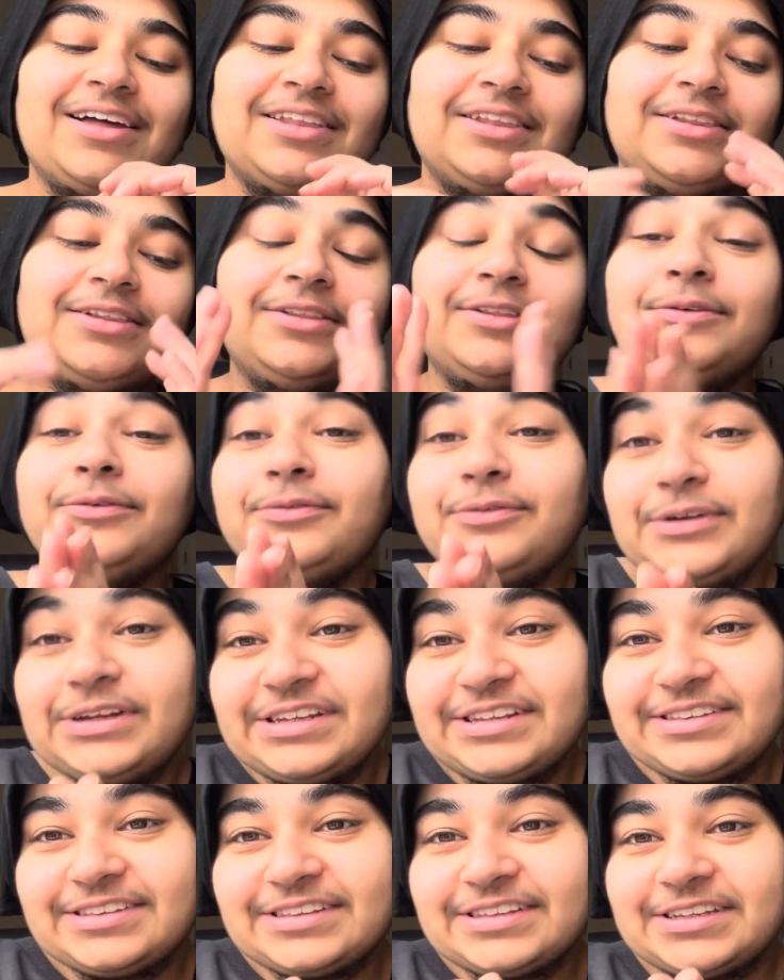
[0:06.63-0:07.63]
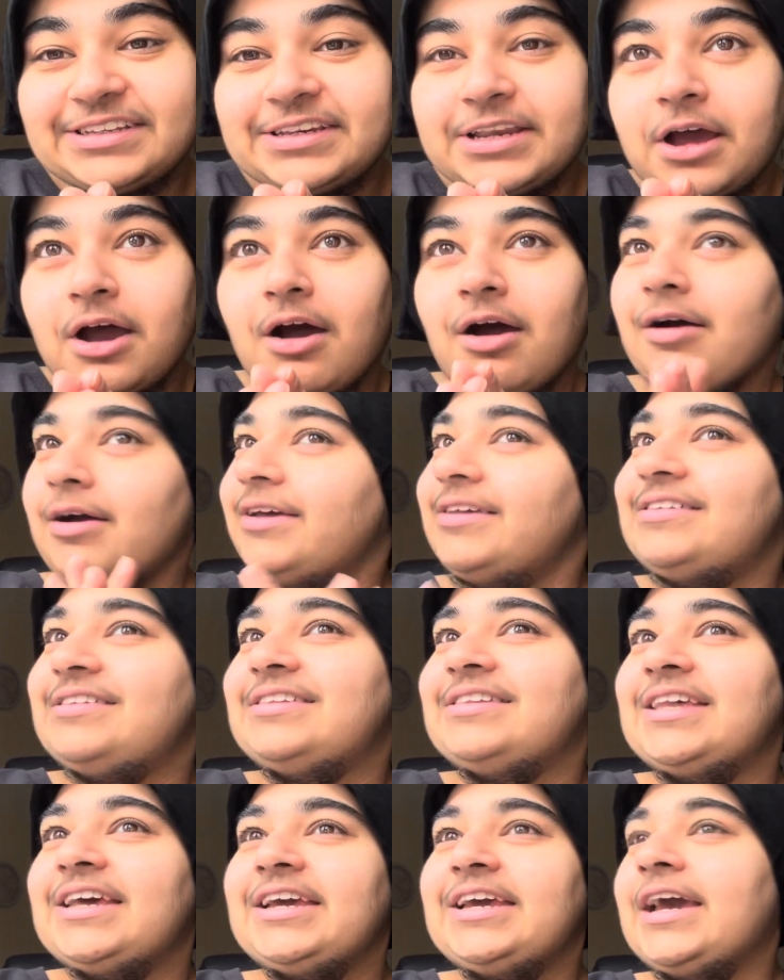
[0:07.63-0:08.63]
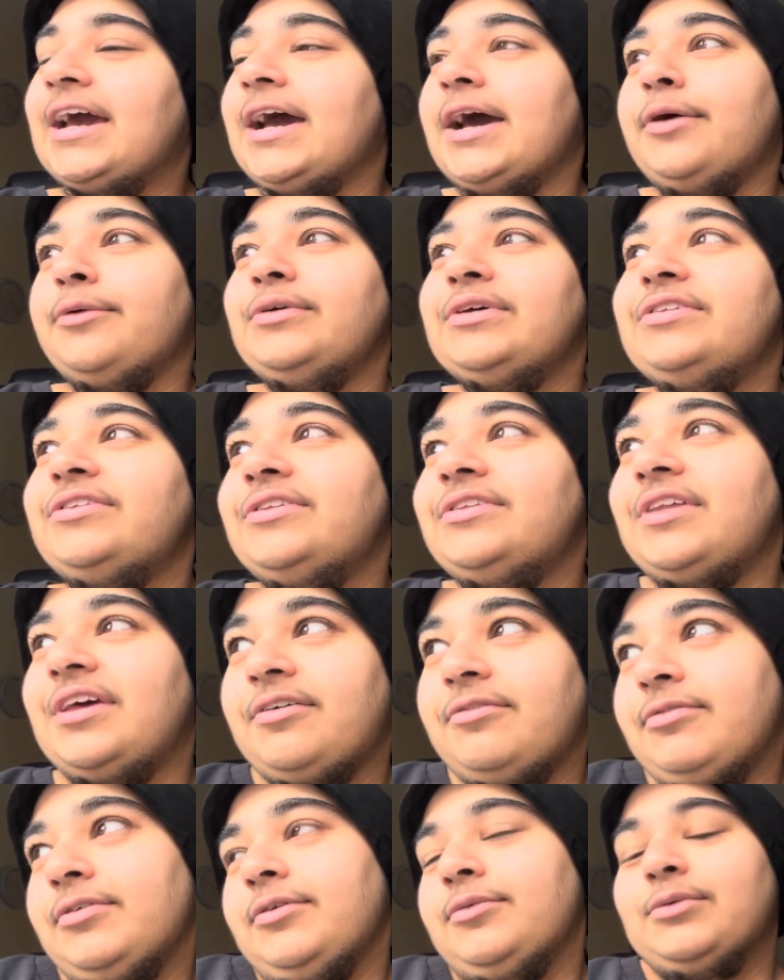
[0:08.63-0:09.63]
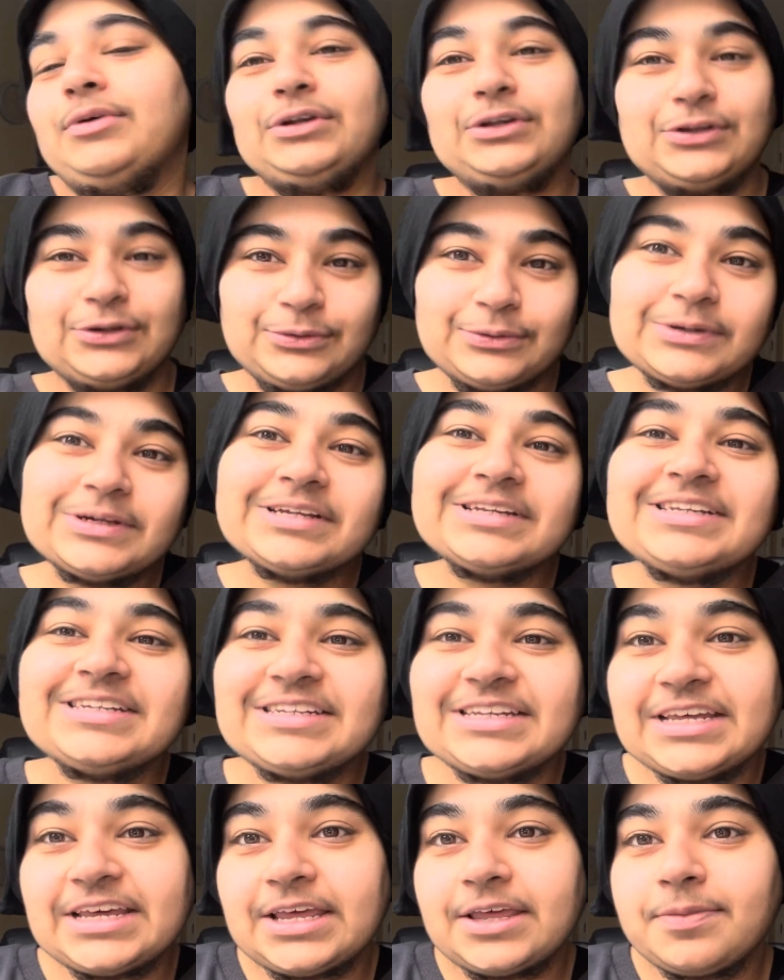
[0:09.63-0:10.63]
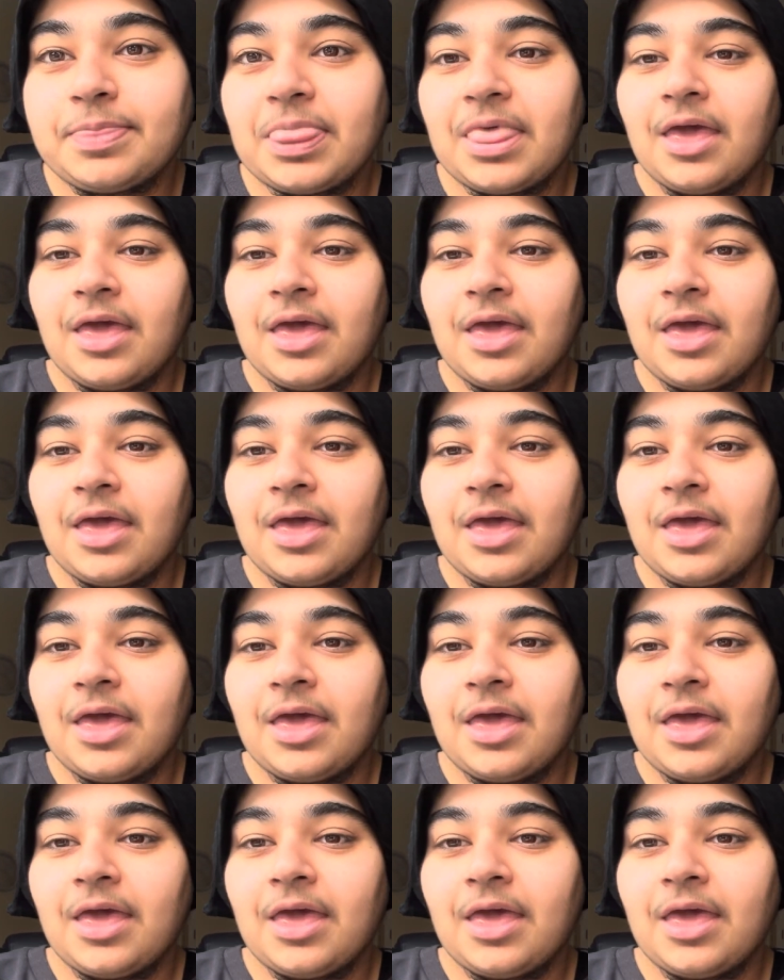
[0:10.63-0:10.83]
the reason I say how is everyone doing today,